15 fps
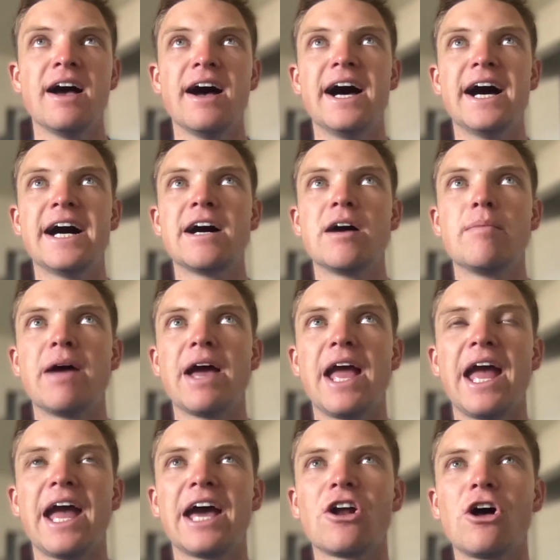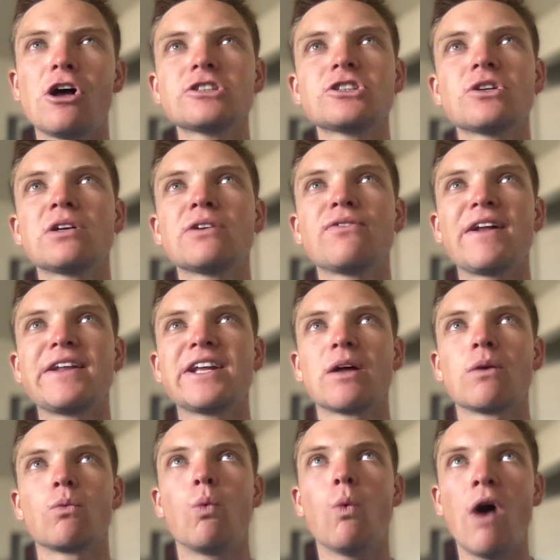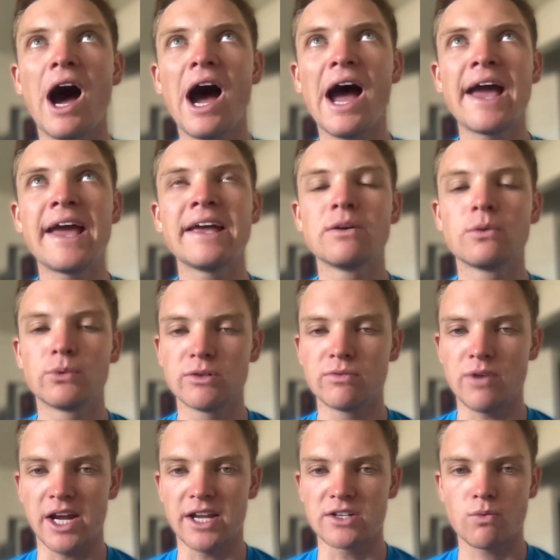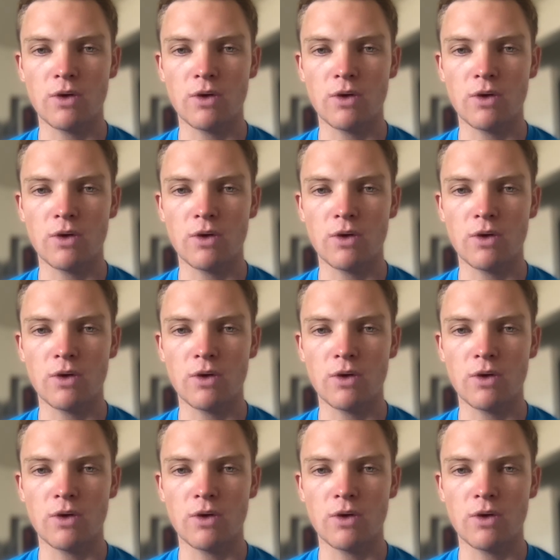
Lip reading: And also reflecting on why we race.